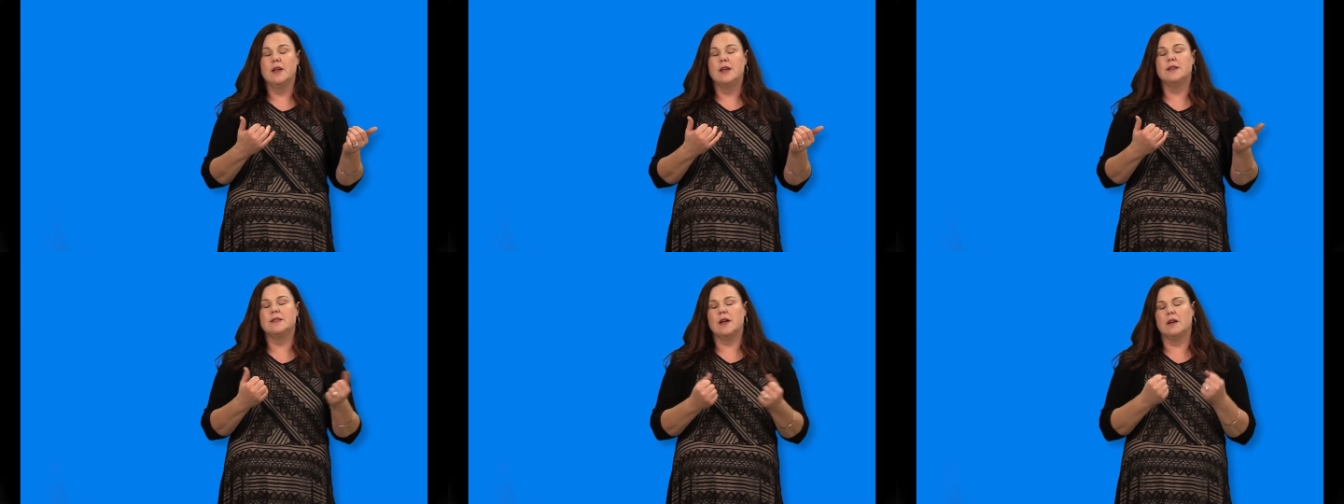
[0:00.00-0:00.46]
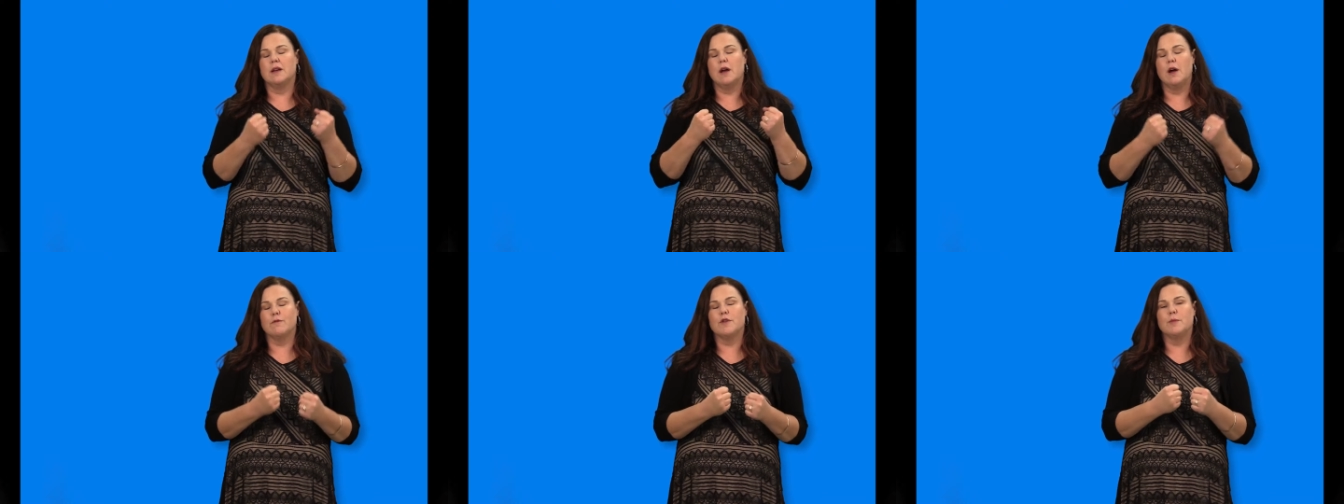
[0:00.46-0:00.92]
is
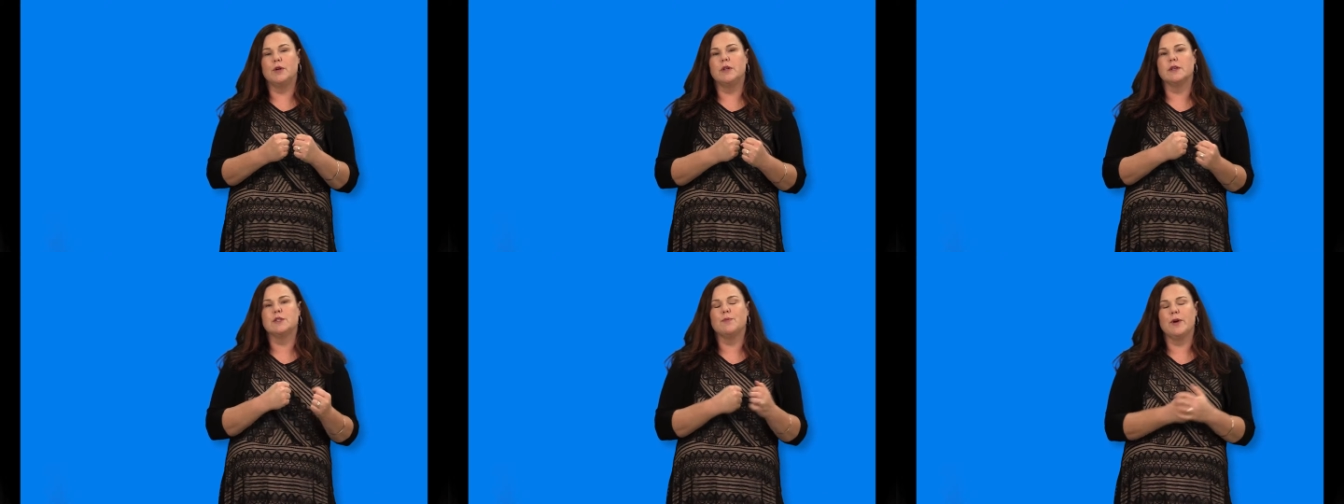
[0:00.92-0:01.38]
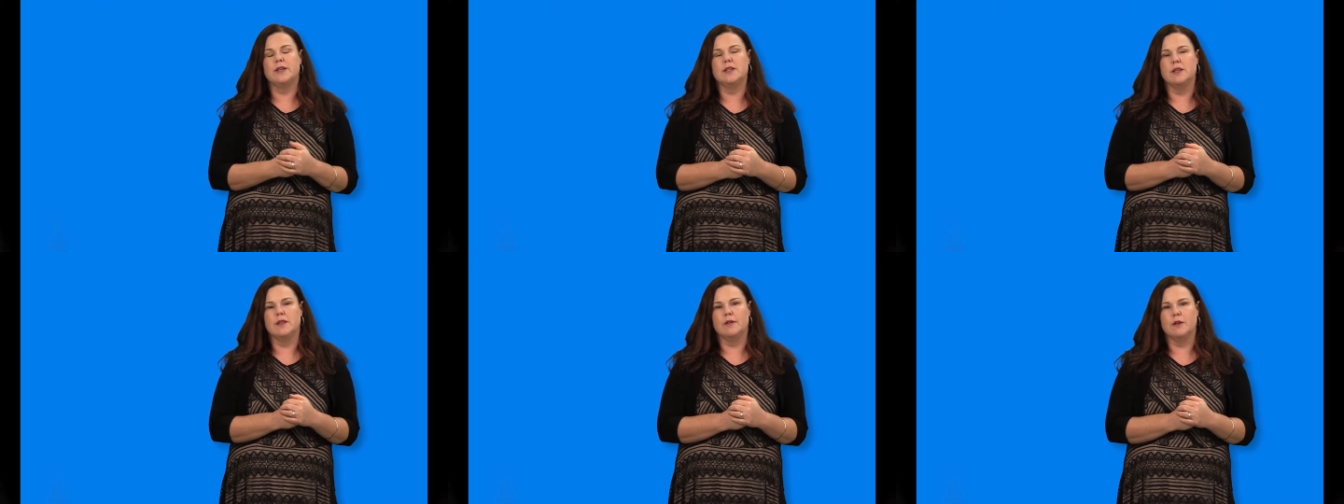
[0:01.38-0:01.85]
uncomfortable
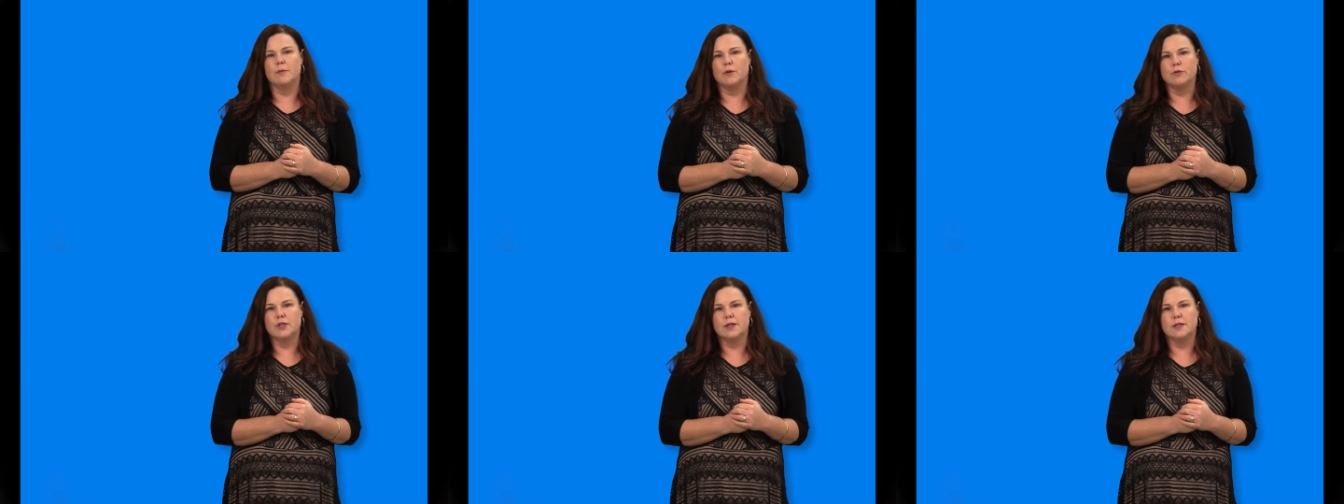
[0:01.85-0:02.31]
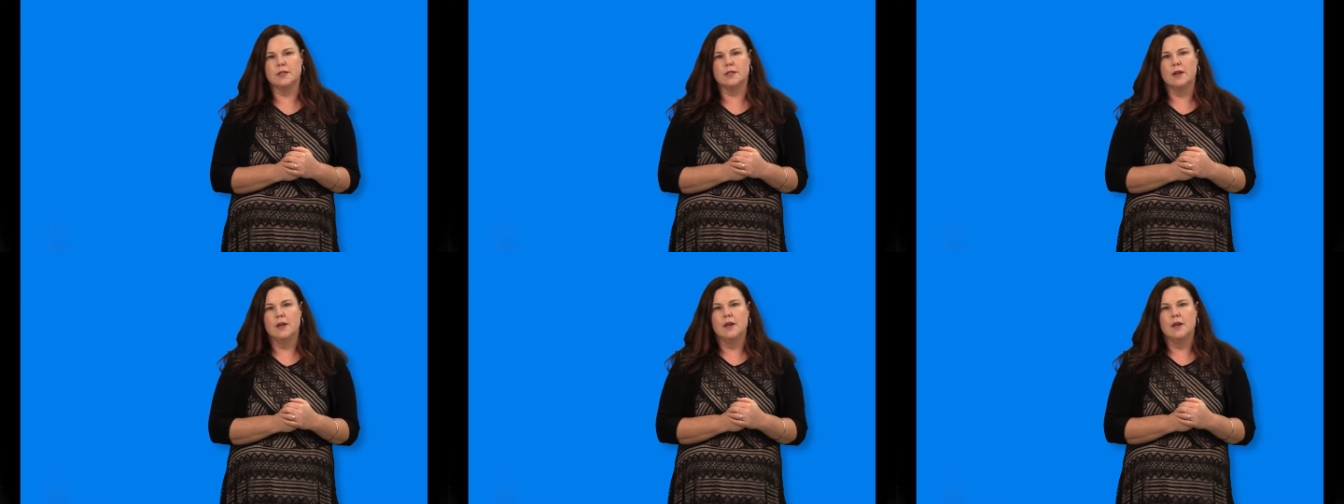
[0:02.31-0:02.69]
expressing their emotions?